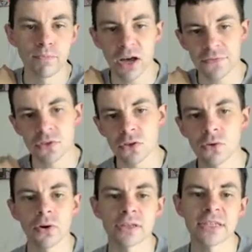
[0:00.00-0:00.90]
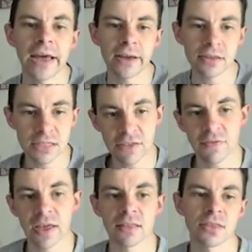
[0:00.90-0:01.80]
buffs to attack,
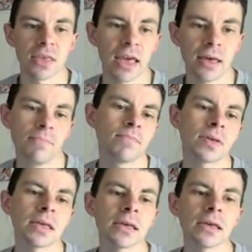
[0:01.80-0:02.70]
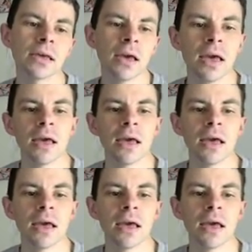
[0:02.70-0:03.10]
defense, MP.